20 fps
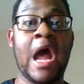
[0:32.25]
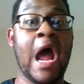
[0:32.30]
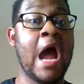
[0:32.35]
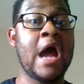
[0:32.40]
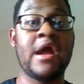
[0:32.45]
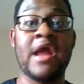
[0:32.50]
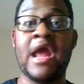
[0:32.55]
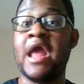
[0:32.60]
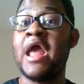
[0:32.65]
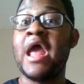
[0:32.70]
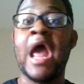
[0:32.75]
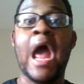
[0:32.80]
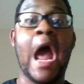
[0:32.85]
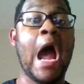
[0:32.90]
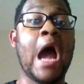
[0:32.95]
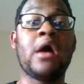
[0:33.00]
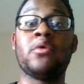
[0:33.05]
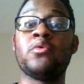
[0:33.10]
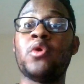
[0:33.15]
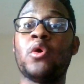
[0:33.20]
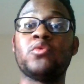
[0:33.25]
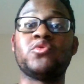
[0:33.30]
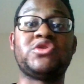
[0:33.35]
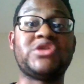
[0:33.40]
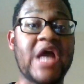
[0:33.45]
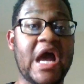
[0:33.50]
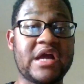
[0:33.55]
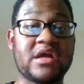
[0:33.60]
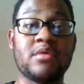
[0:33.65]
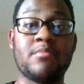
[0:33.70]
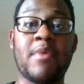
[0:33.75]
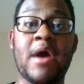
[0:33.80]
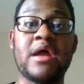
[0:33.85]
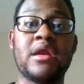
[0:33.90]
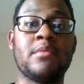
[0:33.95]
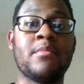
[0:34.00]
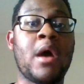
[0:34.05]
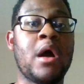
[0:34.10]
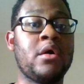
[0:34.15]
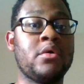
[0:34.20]
I don't know jack
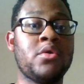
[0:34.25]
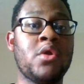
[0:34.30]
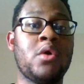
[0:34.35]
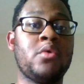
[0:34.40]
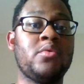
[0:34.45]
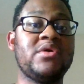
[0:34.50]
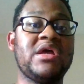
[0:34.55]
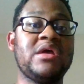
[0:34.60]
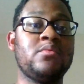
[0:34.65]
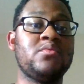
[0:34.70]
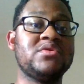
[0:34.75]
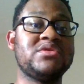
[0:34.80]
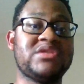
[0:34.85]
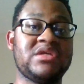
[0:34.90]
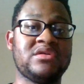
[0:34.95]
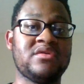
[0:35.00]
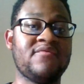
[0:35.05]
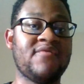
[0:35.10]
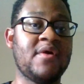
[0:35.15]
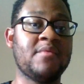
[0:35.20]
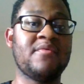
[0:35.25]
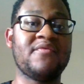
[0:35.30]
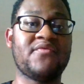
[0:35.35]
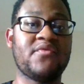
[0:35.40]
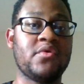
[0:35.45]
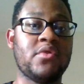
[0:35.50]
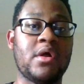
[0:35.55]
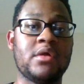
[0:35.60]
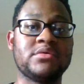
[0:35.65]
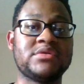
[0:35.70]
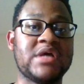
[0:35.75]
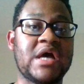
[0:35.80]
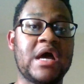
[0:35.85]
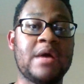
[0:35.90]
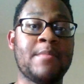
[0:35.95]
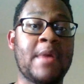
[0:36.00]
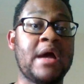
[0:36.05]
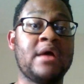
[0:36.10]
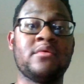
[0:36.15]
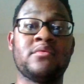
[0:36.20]
about it, but I don't know it was in development for a long
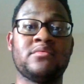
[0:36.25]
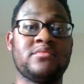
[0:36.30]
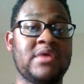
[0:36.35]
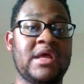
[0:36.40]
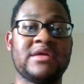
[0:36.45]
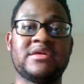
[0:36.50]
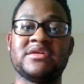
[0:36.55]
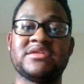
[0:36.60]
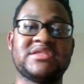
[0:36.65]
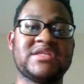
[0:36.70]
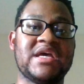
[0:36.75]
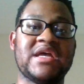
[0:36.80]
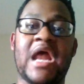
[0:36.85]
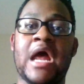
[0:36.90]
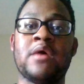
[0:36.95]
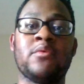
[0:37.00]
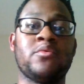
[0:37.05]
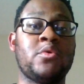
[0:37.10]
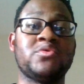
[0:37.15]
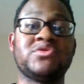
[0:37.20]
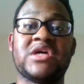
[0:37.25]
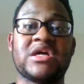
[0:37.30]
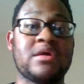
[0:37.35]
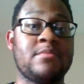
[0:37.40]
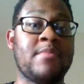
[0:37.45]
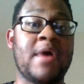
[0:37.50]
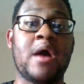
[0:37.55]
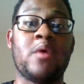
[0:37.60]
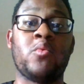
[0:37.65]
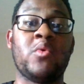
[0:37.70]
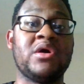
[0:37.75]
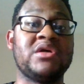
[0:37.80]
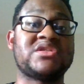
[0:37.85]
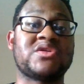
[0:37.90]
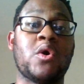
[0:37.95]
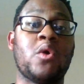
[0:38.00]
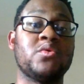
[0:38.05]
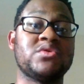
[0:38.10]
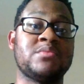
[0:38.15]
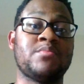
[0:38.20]
time. I don't know jack about what
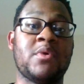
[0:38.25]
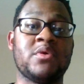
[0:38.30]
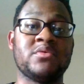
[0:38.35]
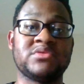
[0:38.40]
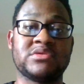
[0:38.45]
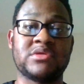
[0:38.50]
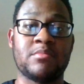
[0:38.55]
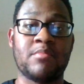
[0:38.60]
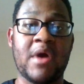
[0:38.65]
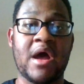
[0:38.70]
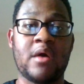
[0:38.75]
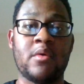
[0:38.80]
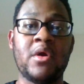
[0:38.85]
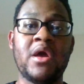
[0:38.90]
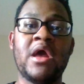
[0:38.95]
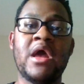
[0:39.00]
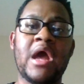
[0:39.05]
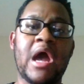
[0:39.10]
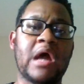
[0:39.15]
Skulls and Bones is about.